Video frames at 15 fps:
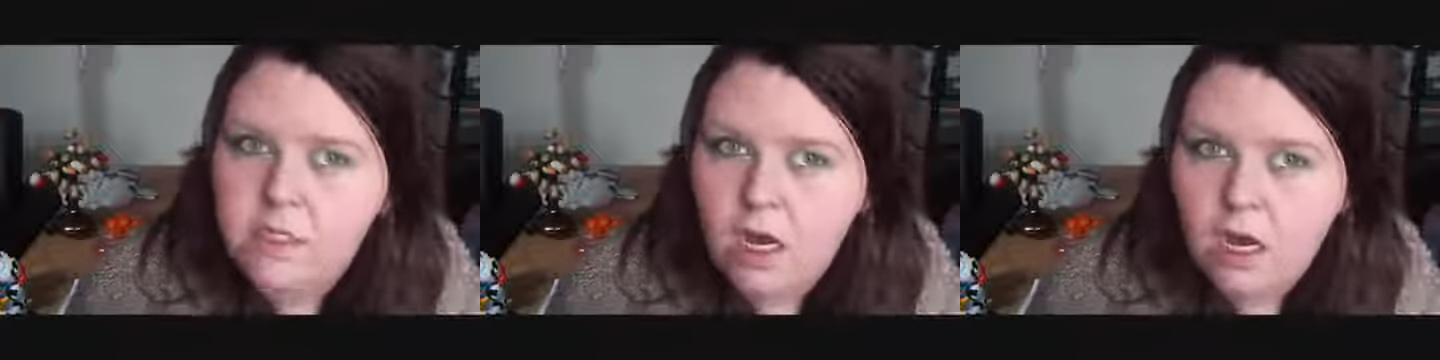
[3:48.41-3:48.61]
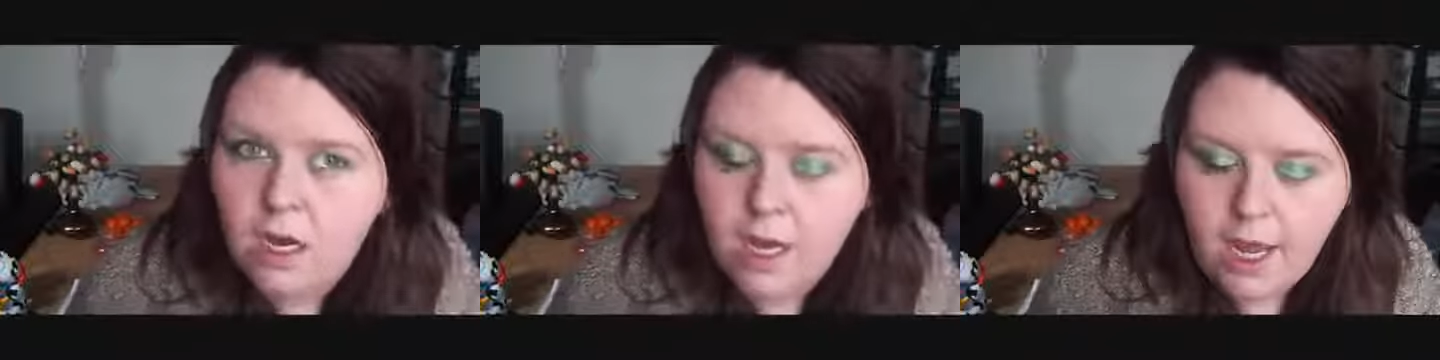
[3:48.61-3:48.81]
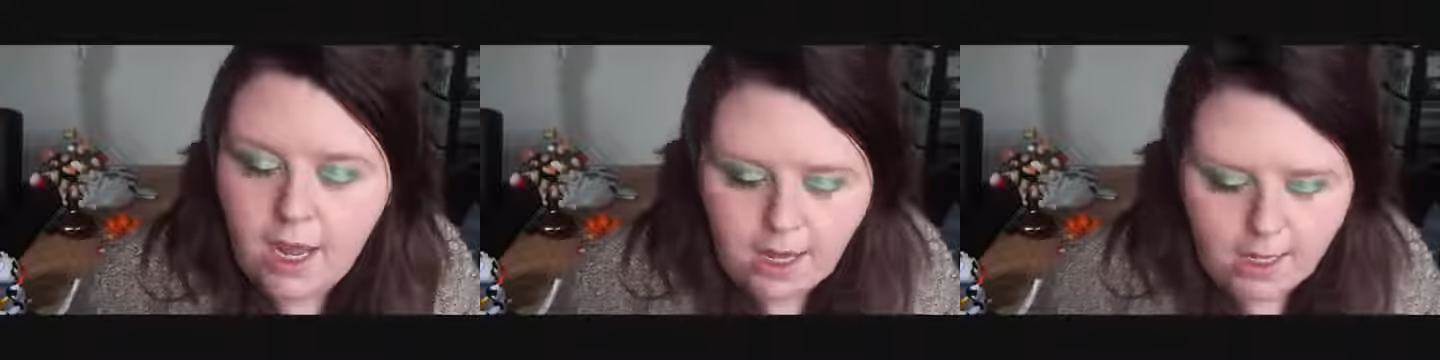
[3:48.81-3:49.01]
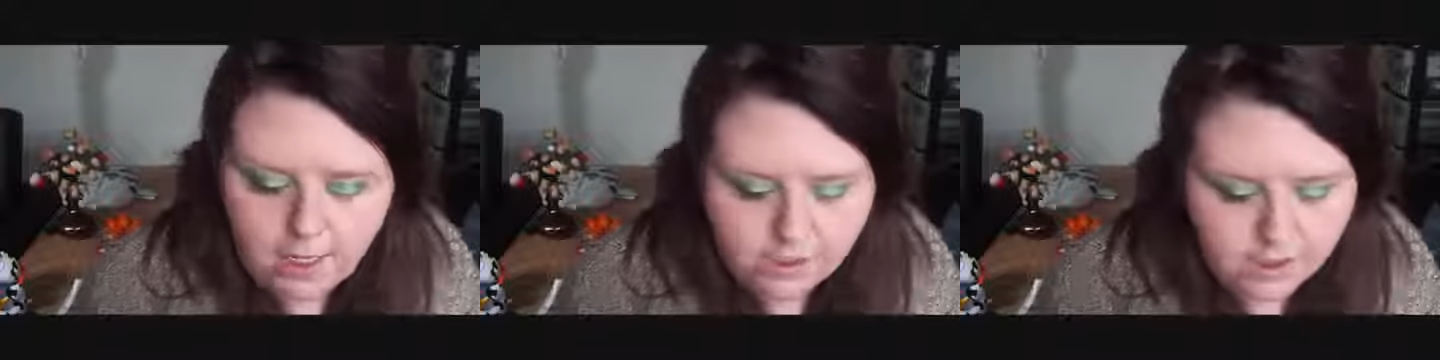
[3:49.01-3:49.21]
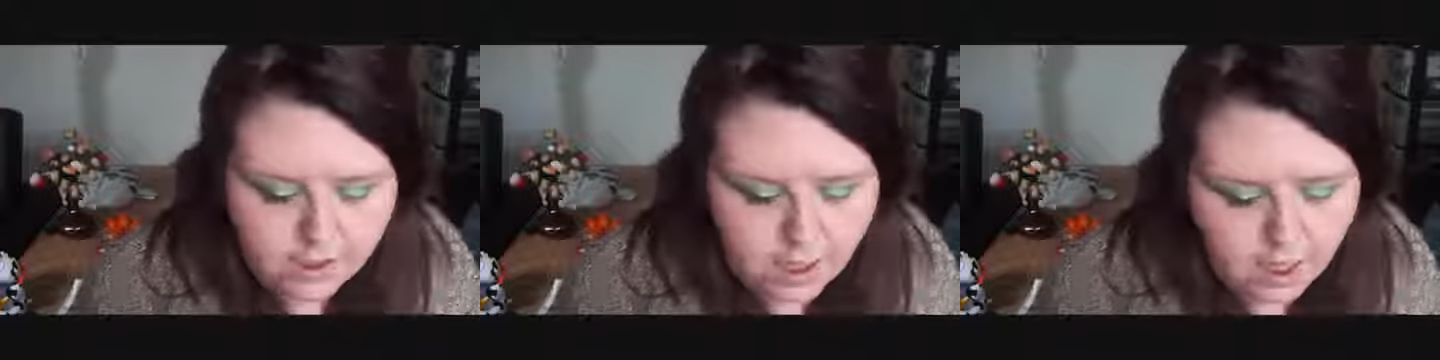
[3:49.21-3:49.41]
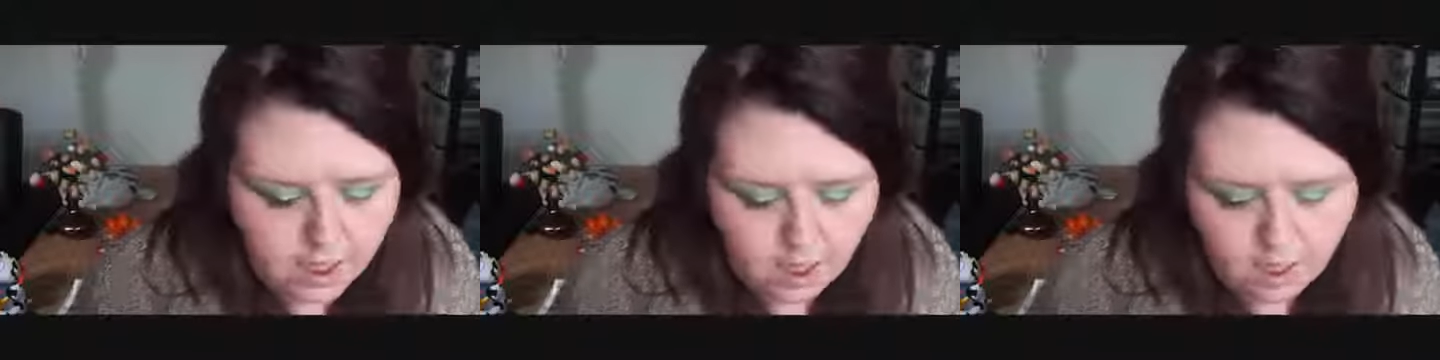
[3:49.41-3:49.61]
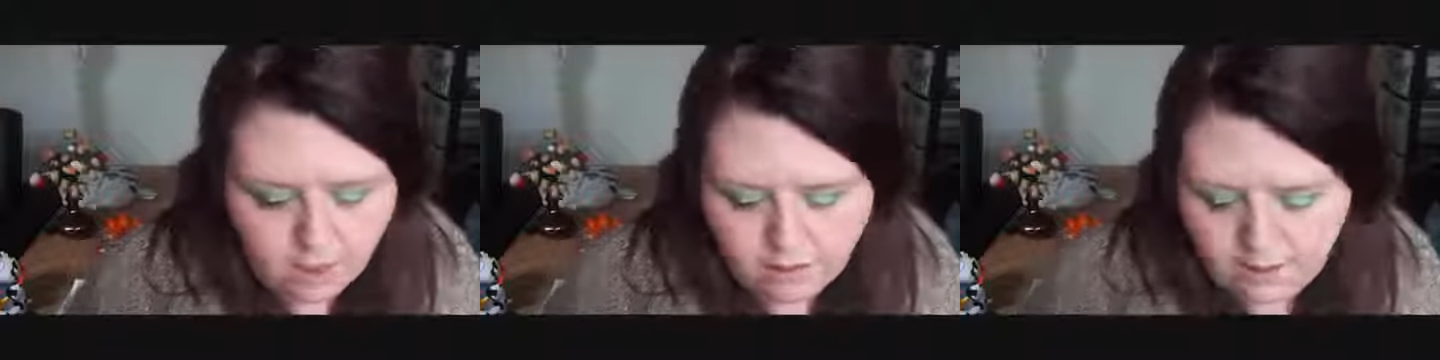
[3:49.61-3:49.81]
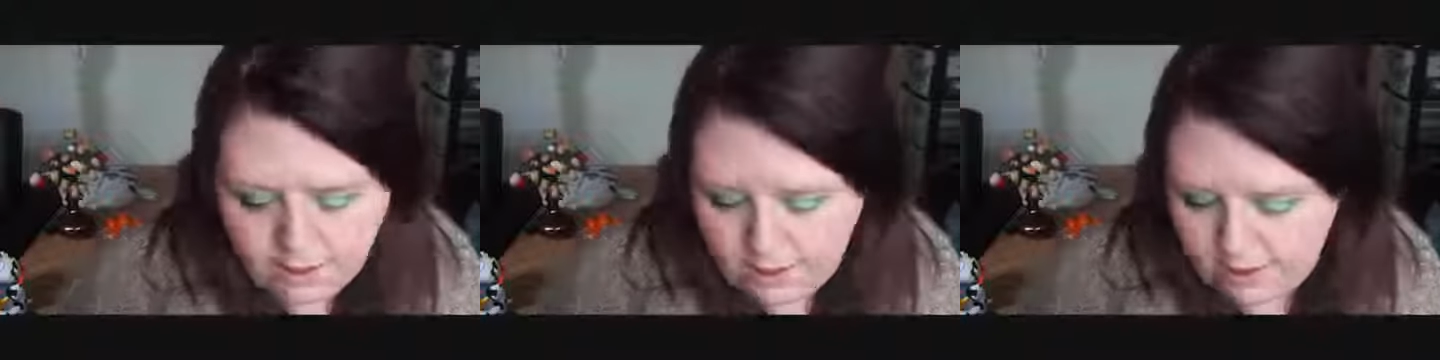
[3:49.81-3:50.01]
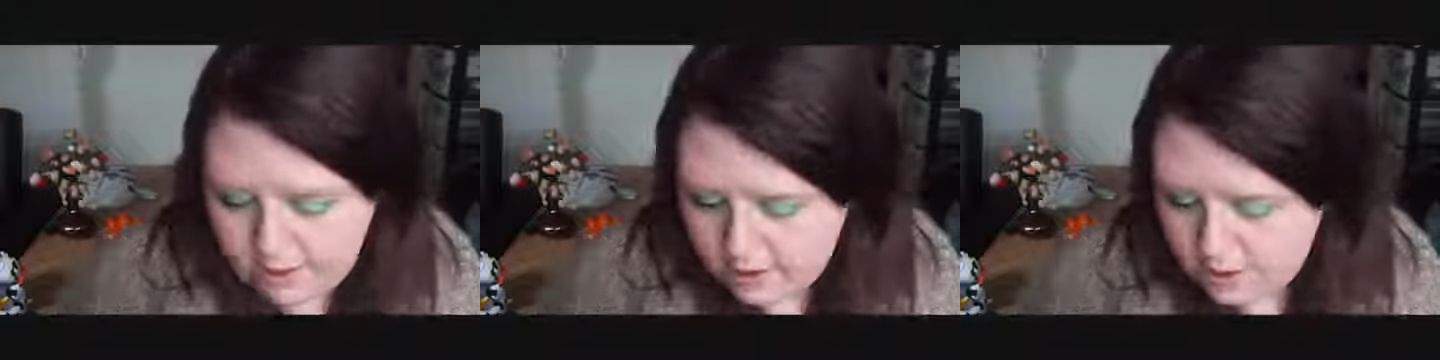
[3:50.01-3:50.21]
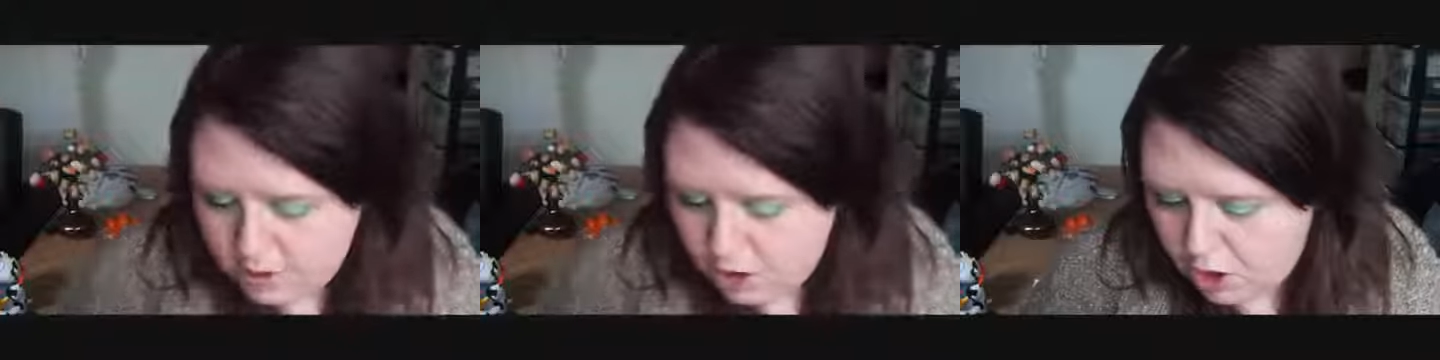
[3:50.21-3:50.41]
darker at
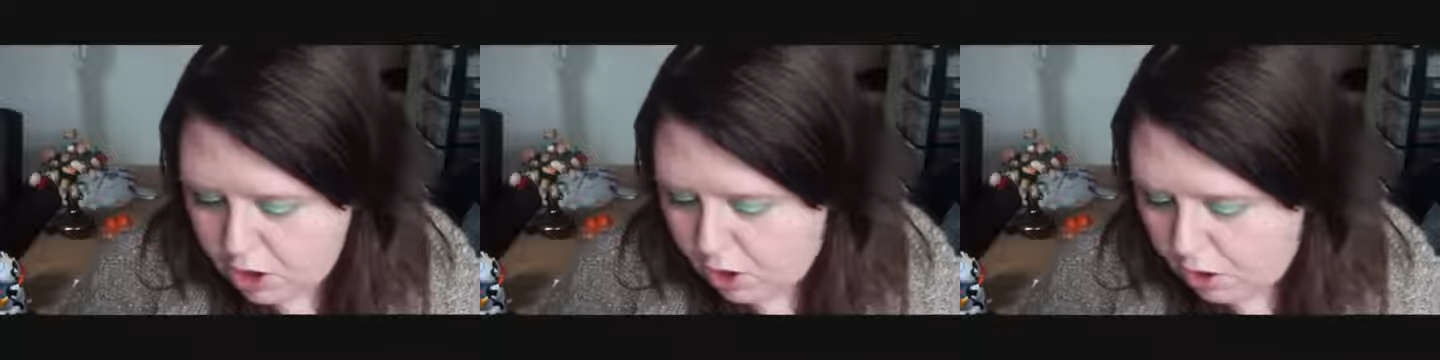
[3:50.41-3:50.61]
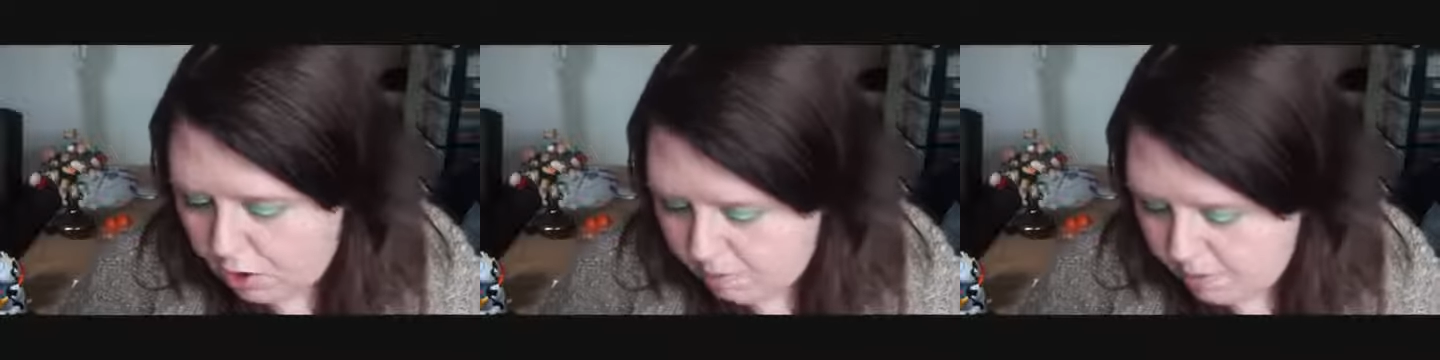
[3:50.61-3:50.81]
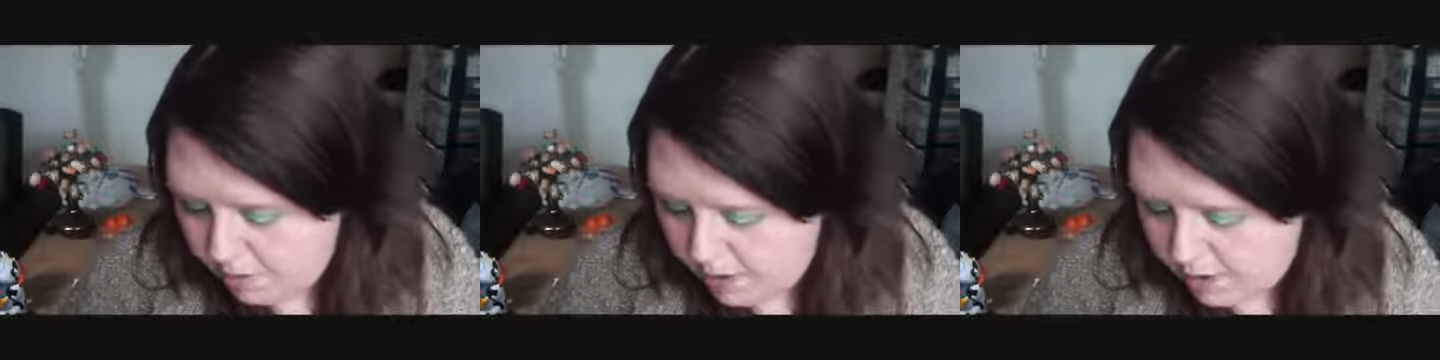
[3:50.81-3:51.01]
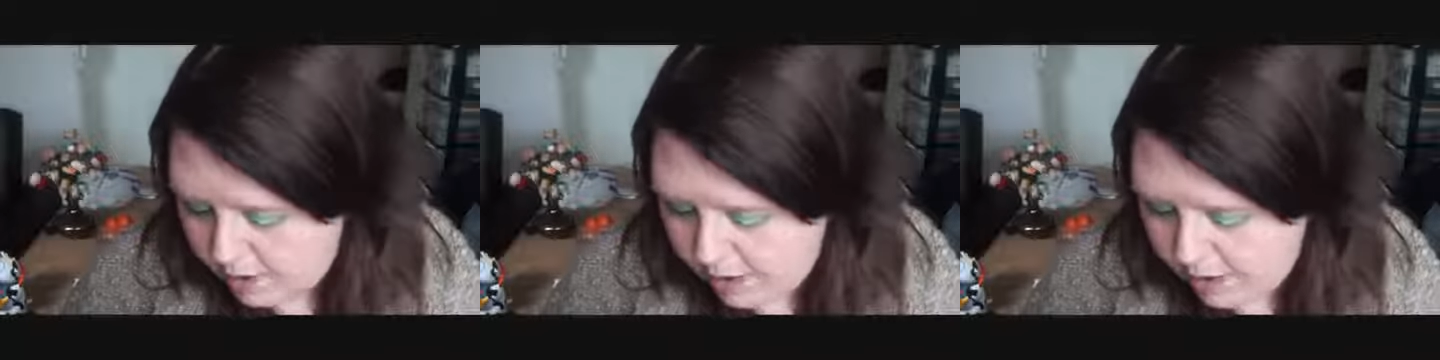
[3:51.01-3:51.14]
the top.